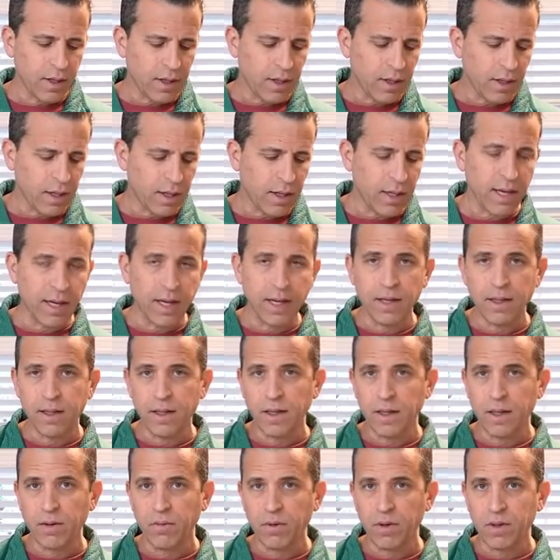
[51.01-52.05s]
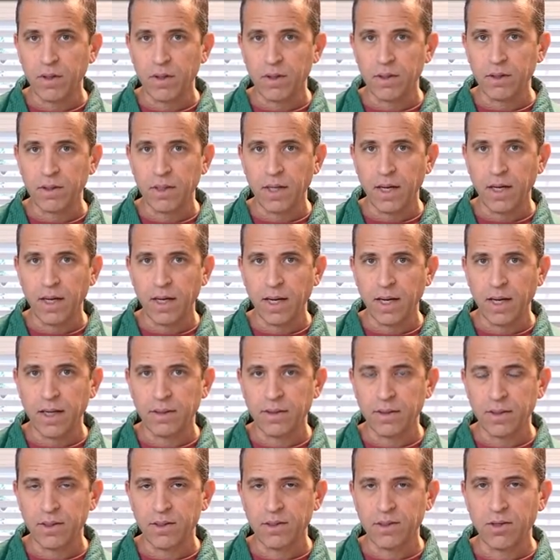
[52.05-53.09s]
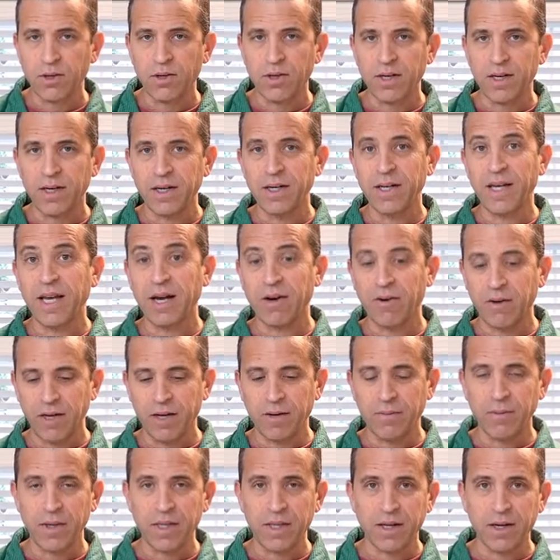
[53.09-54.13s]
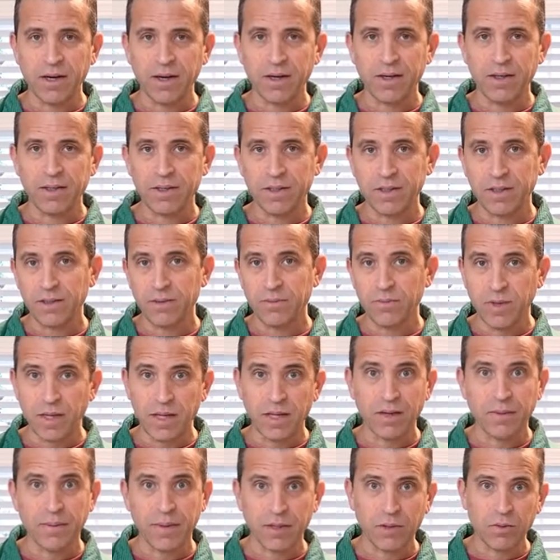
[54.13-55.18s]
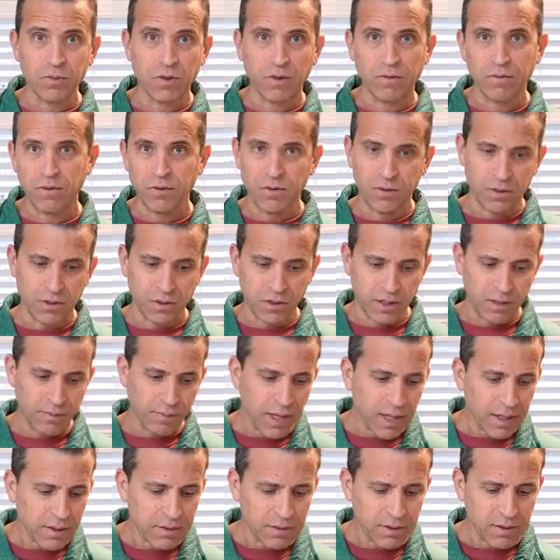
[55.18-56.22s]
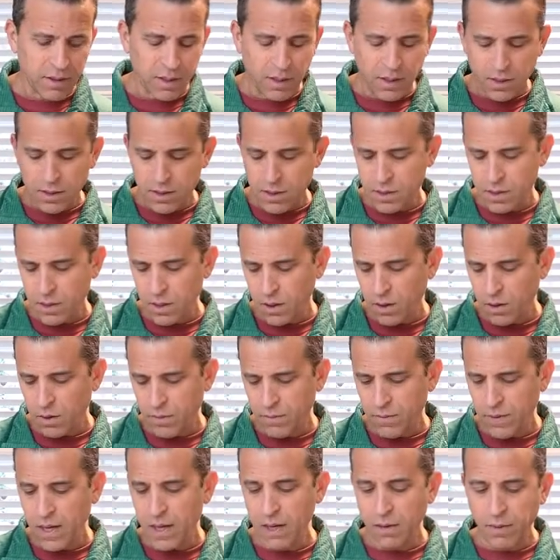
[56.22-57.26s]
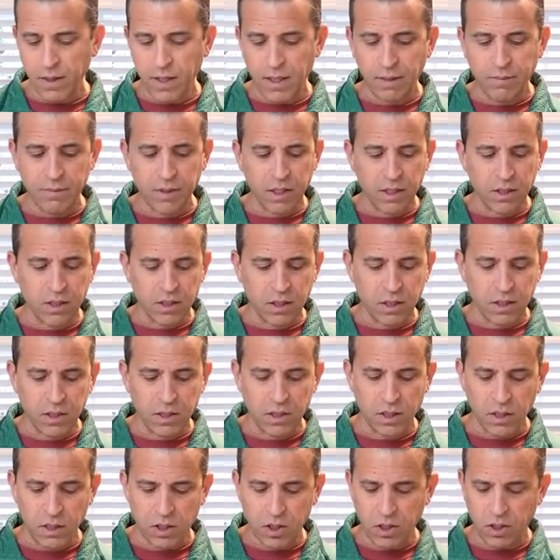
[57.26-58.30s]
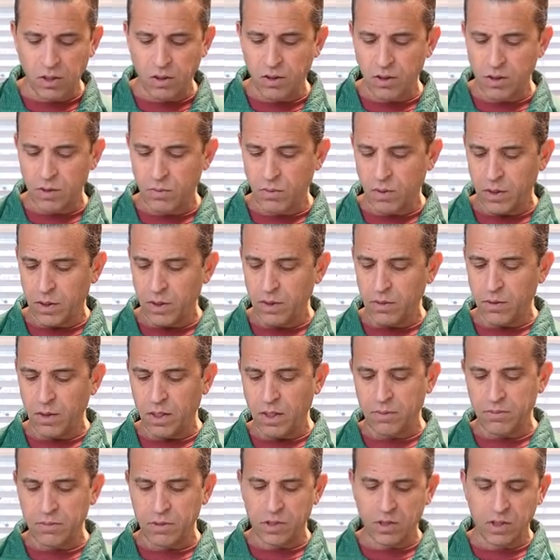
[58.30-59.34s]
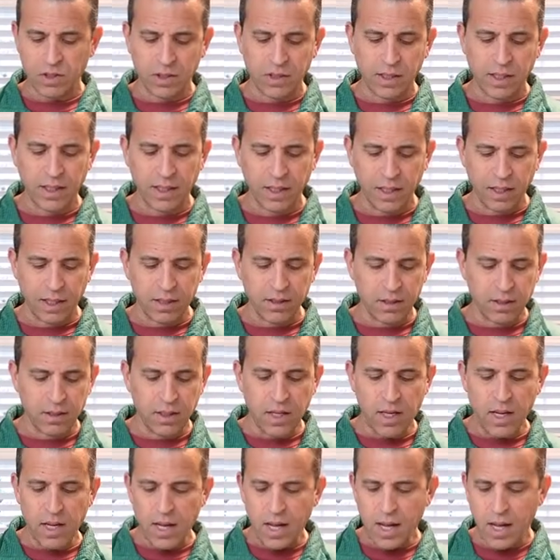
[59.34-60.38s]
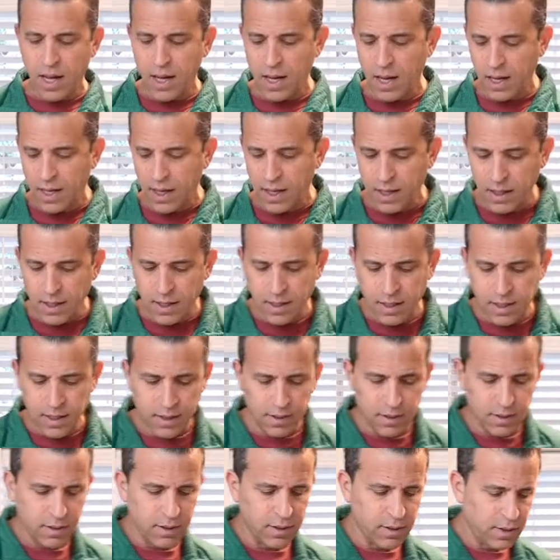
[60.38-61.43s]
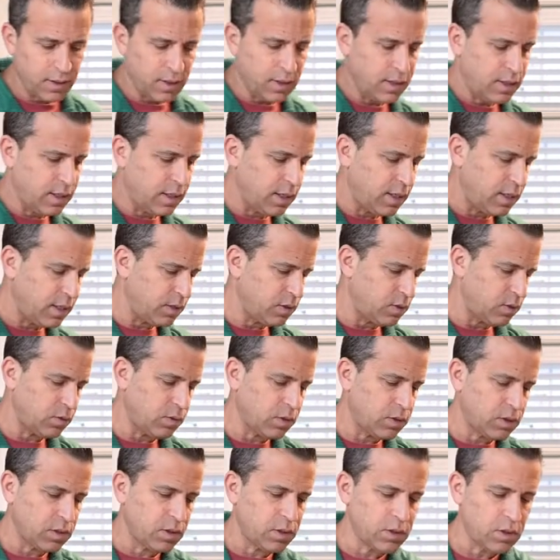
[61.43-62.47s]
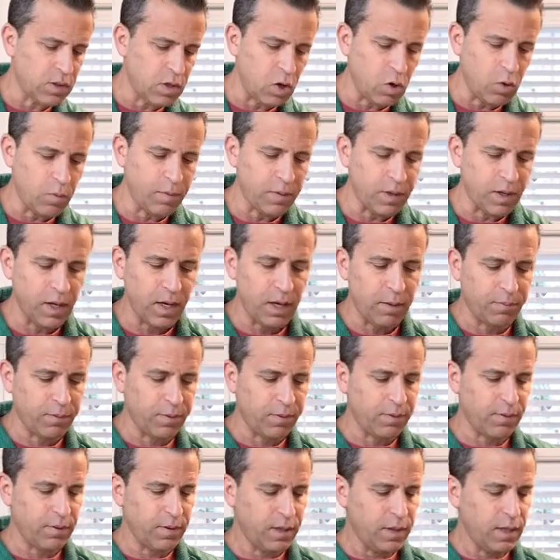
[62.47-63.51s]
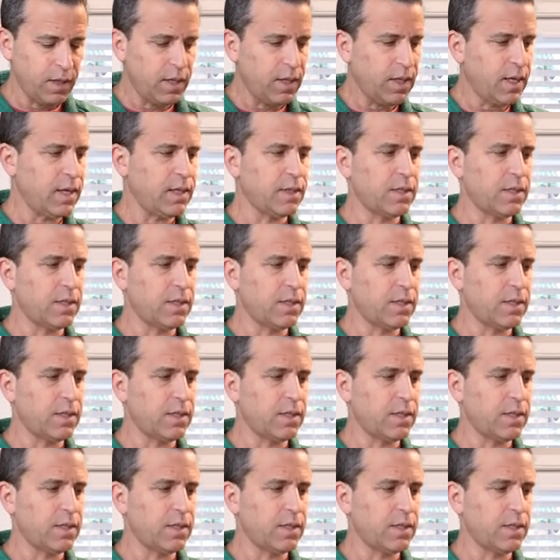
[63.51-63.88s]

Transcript: Uh, and I realized that as I started carrying him in there because he's weighing about 12 or 13 pounds. So anyway, let me just uh, share this with you. It comes just like this and the doors just open up it